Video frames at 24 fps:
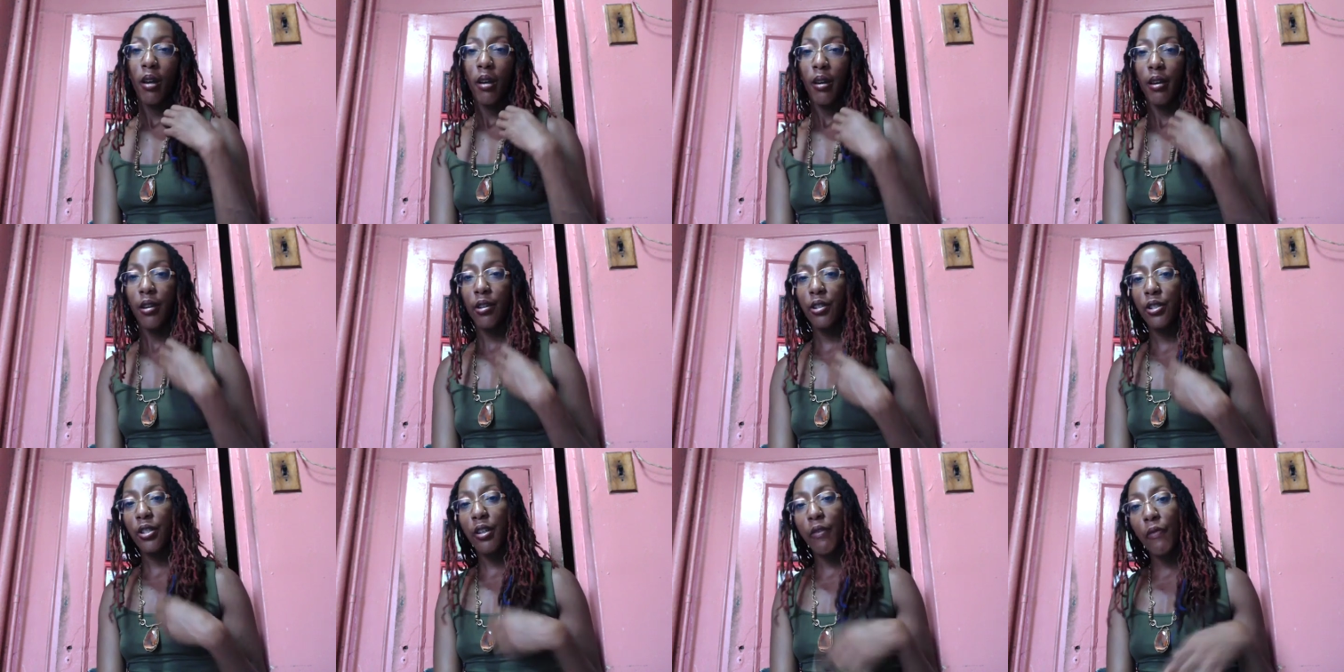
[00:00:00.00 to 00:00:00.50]

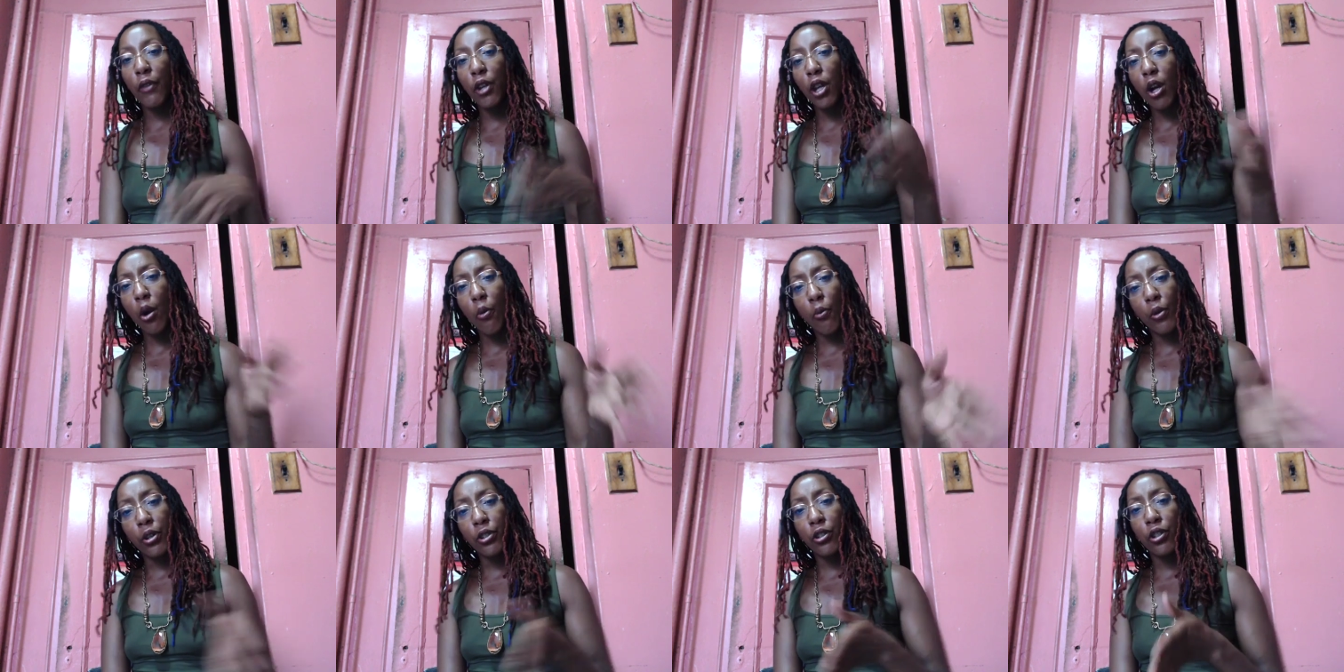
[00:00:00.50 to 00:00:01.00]
This is a video
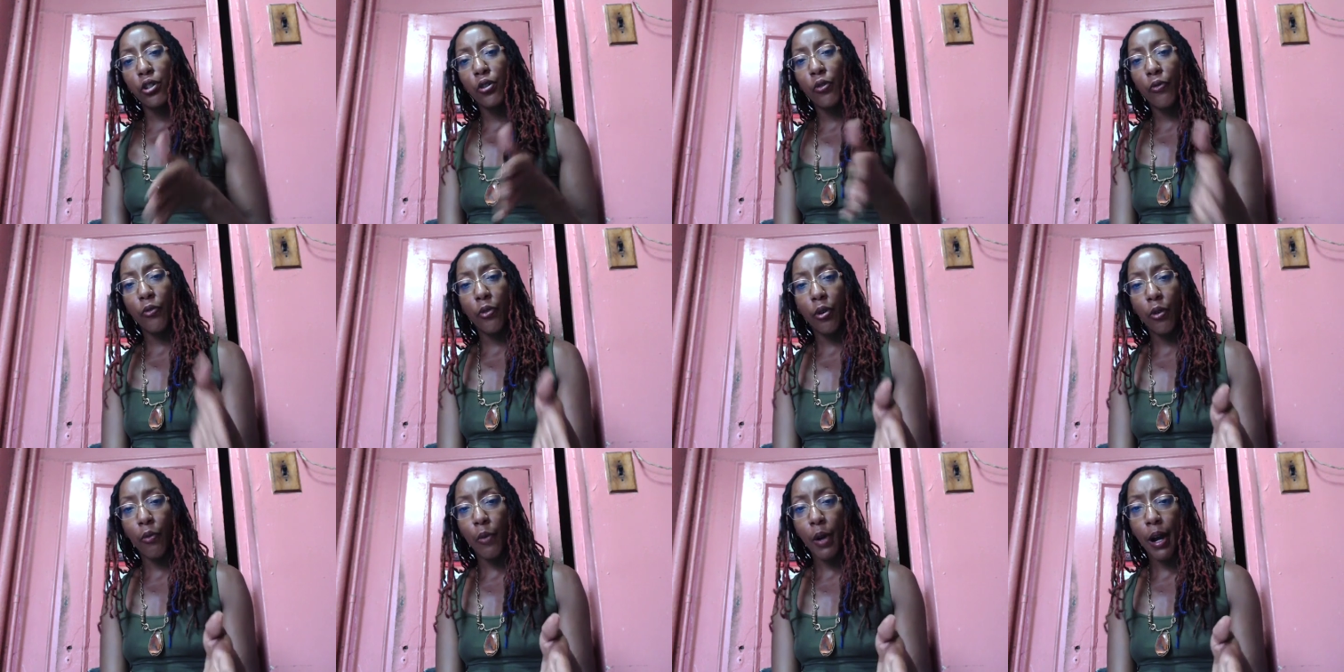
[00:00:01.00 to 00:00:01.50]
I wanted to do
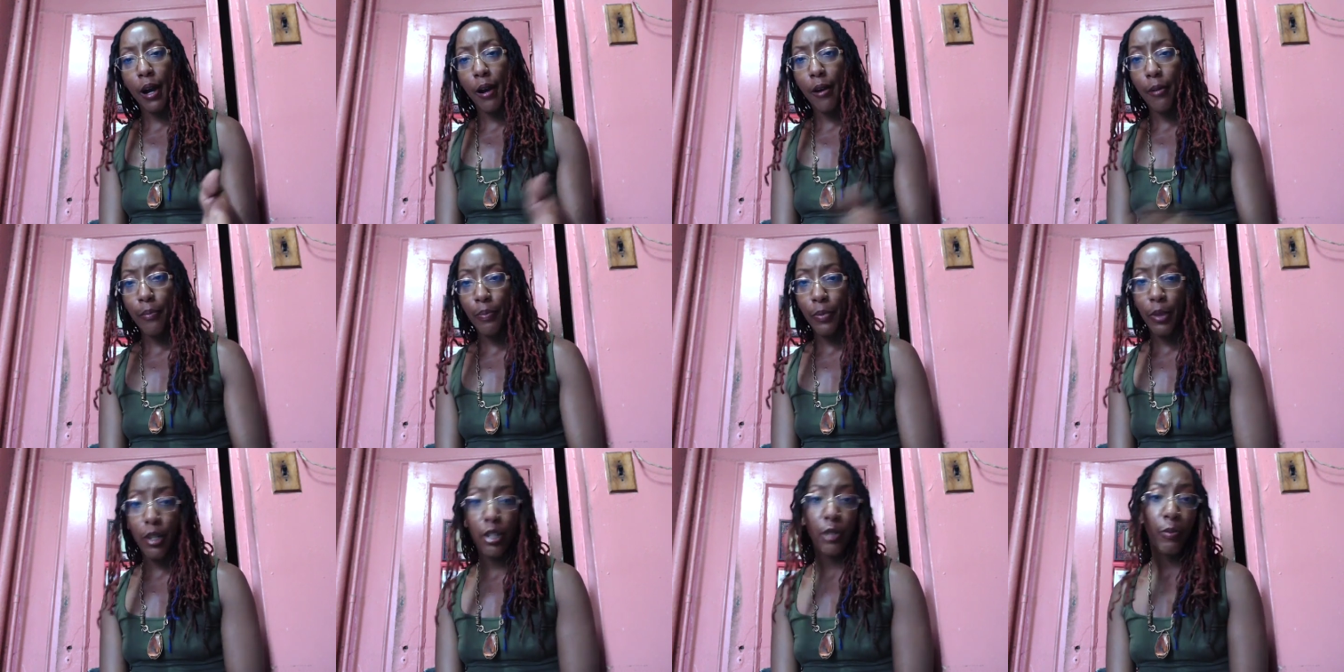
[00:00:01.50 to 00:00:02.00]
for a
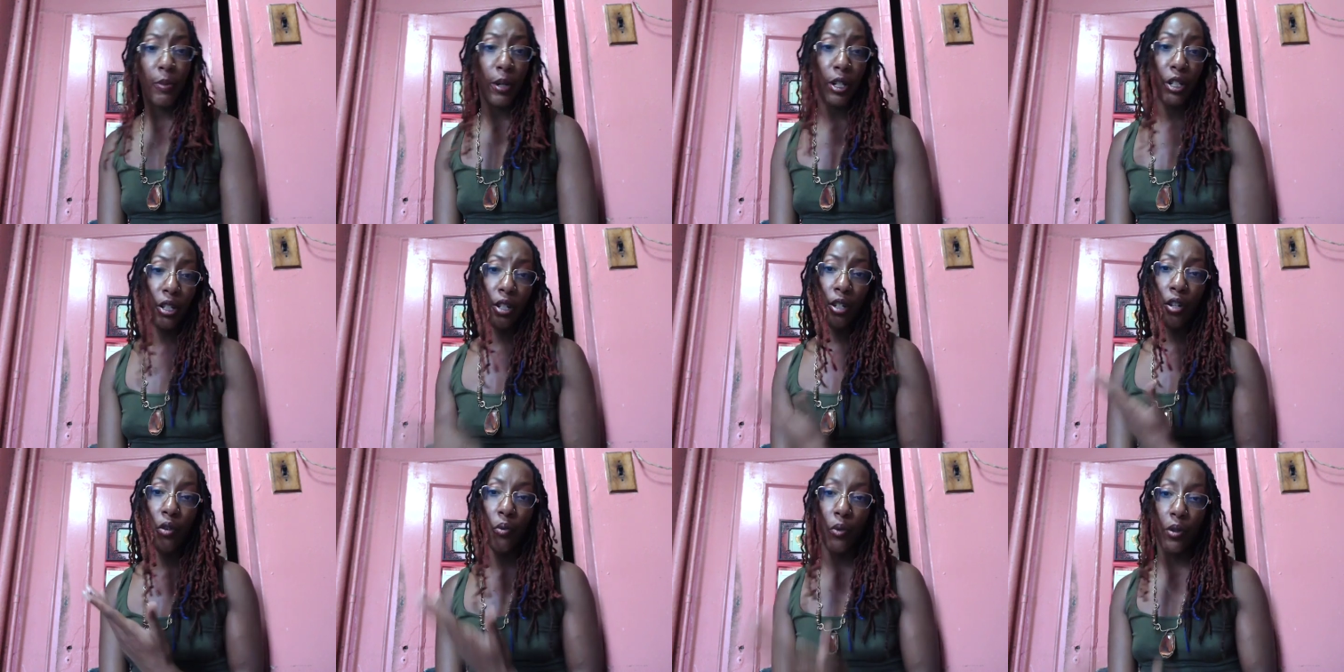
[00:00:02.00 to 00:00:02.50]
while,
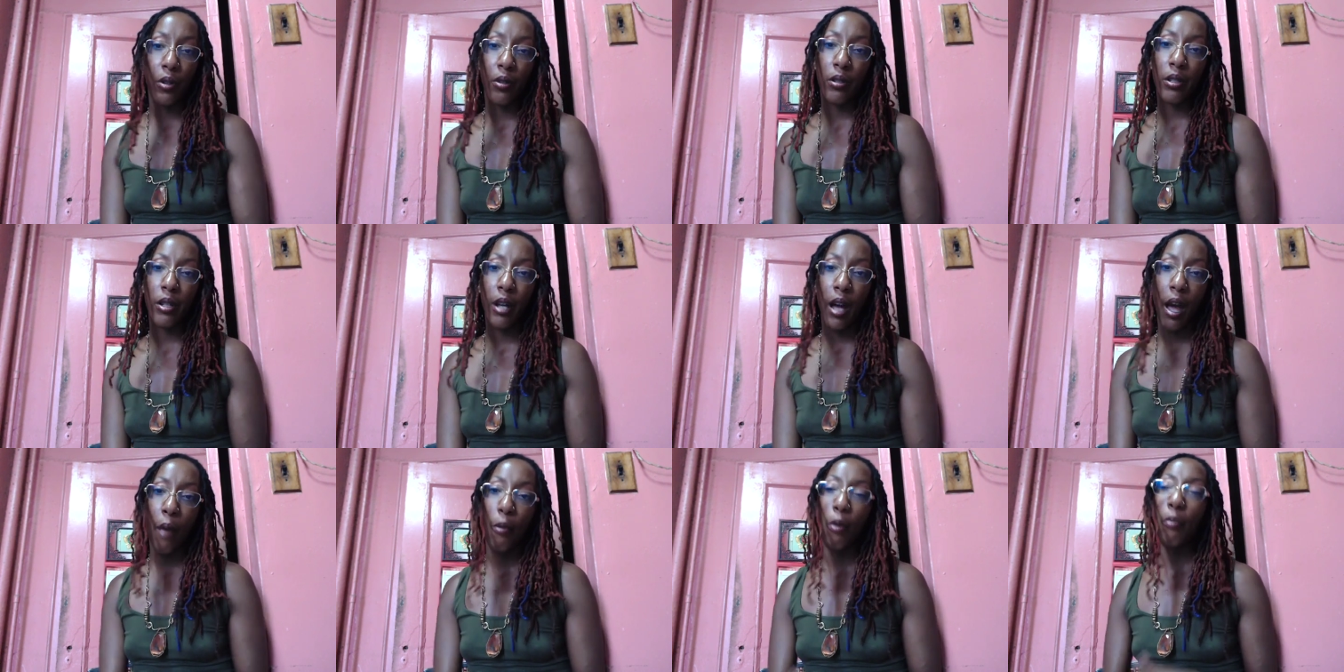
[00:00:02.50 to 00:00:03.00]
especially in the
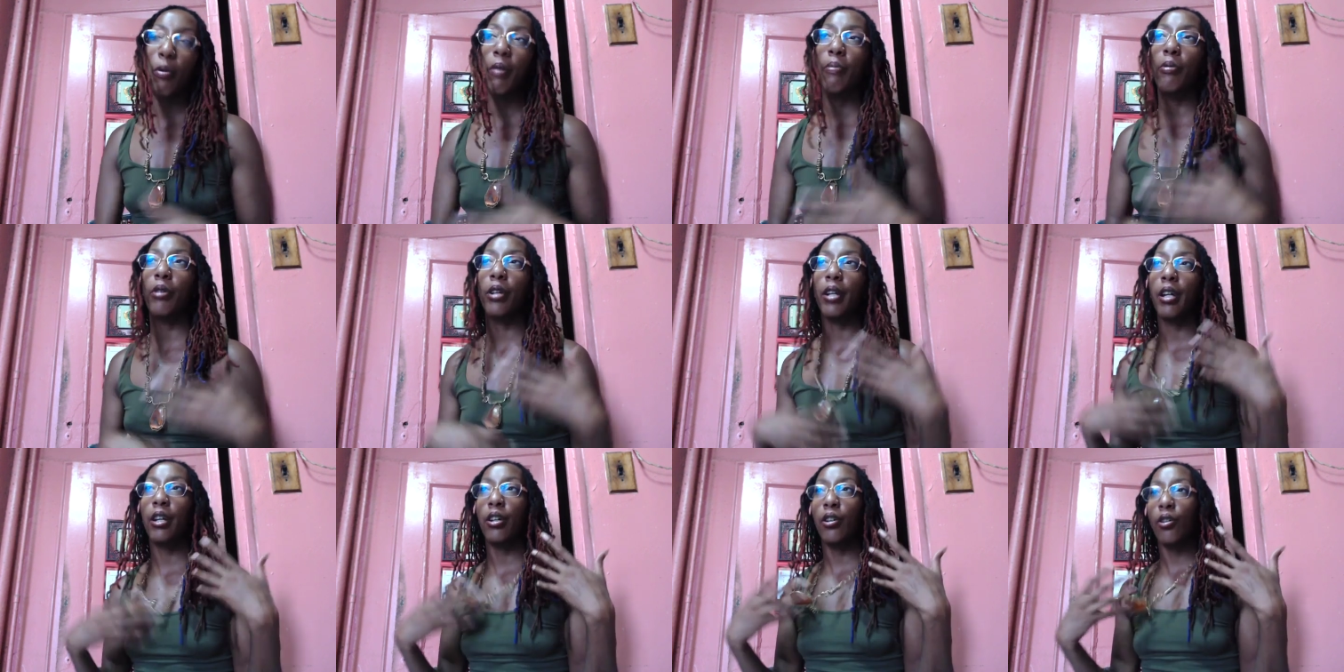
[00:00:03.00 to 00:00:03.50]
wintertime when people
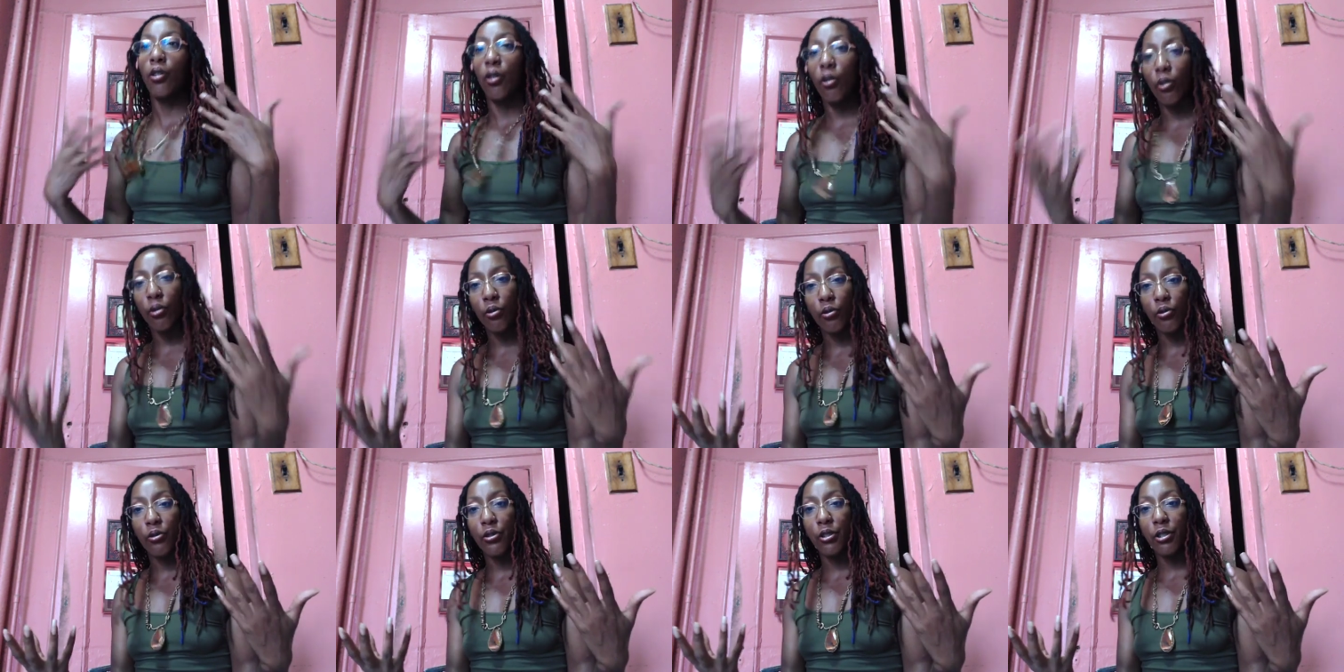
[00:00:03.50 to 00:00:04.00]
are getting
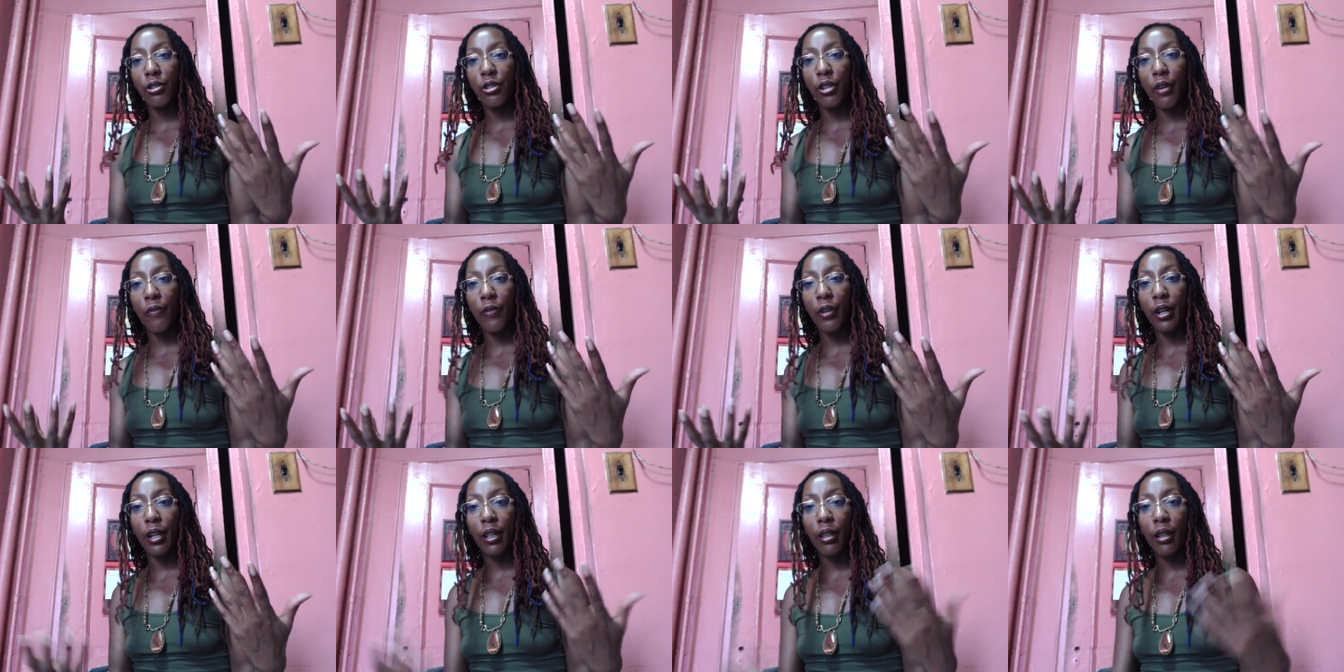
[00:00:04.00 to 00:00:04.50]
colds and
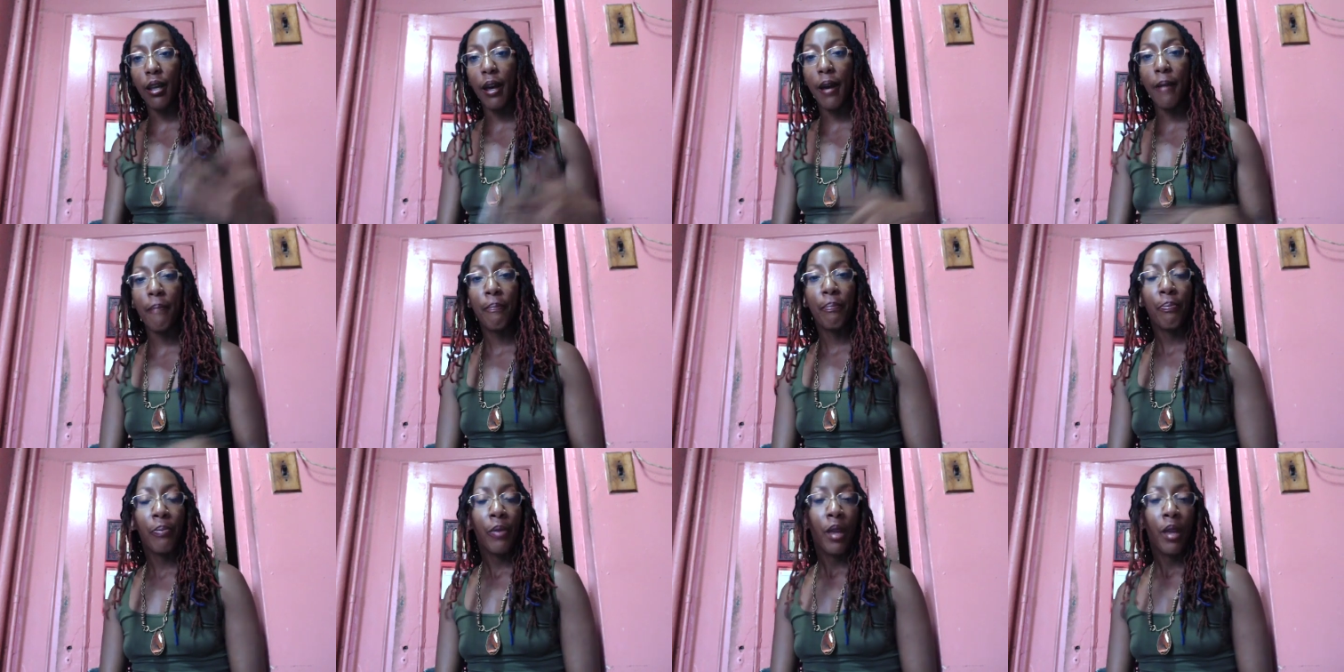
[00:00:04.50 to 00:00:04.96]
stuff like that.